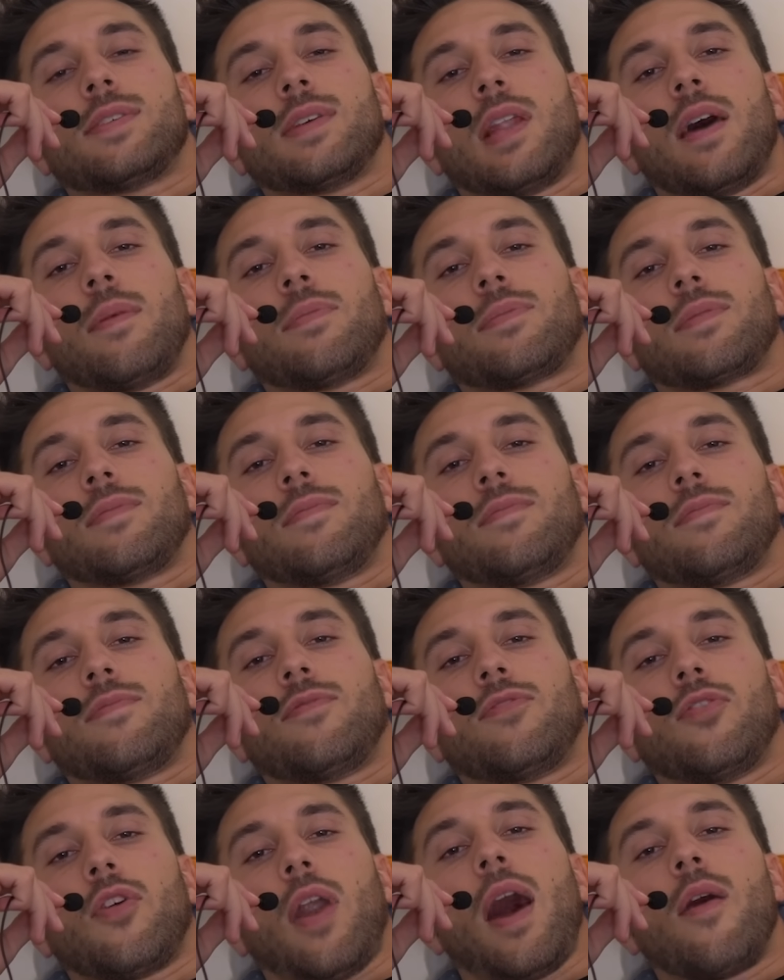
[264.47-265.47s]
slept
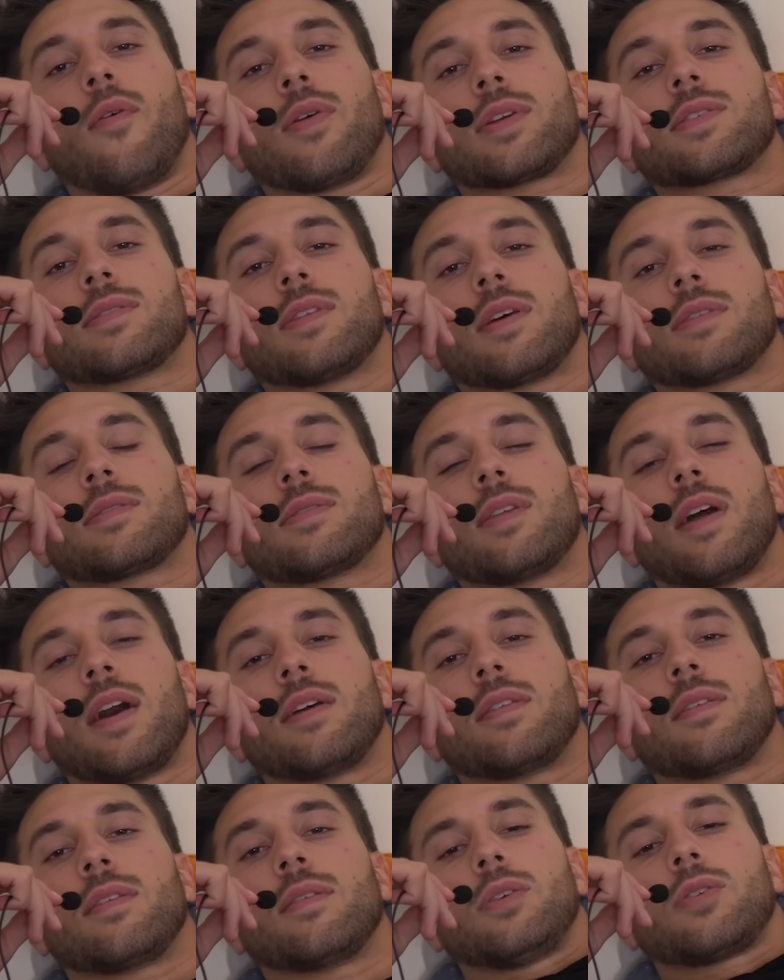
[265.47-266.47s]
four hours last
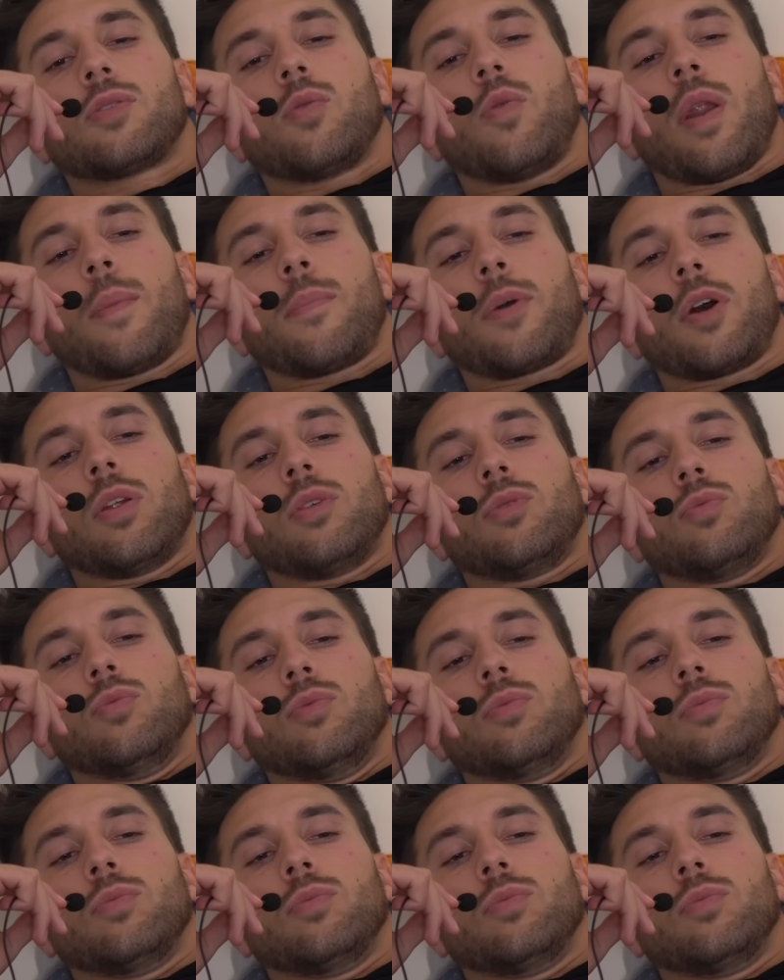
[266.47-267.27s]
night. So what I'm gonna do?